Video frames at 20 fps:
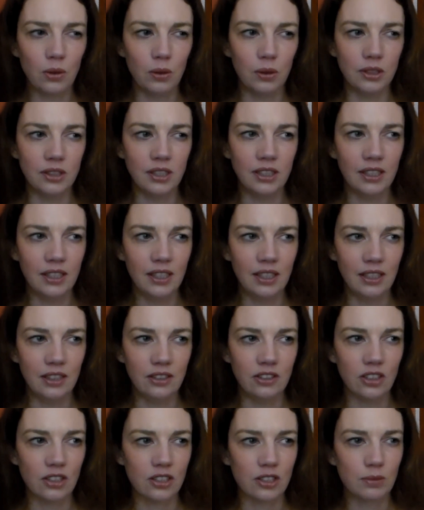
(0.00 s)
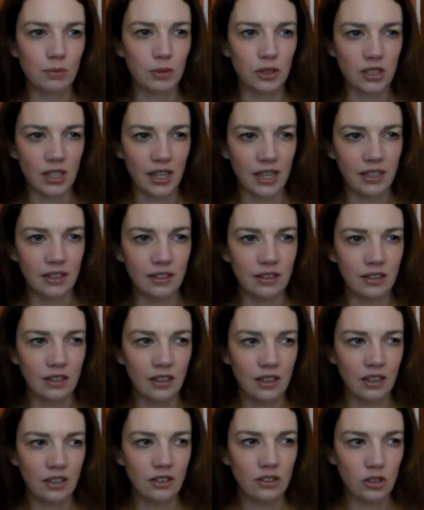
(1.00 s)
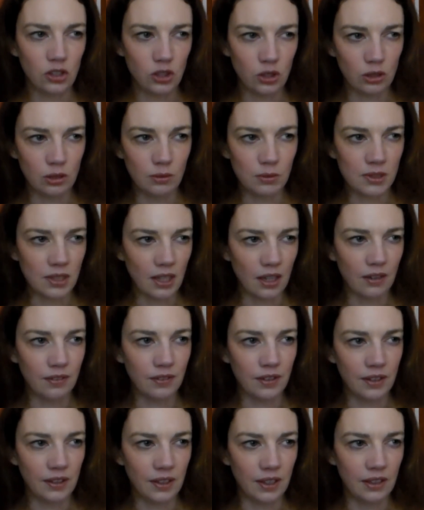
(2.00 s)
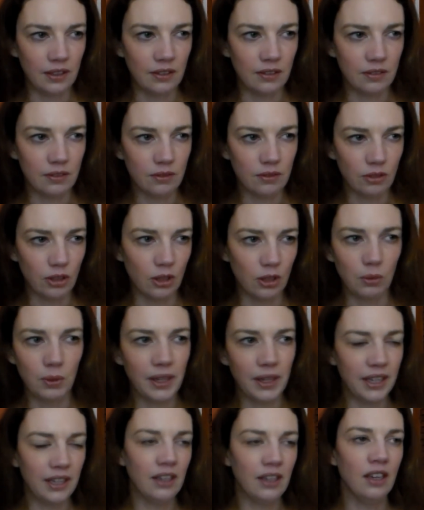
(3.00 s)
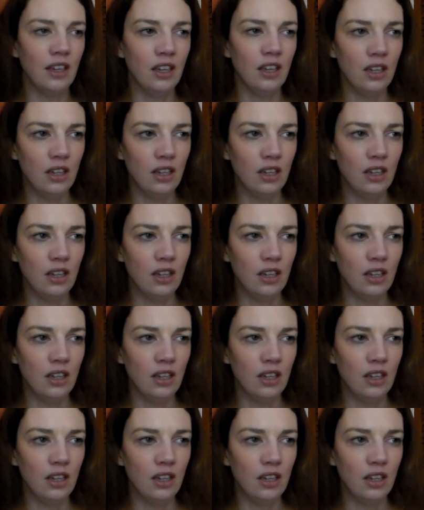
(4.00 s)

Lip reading: or did he just pretend to shoot himself and then run away?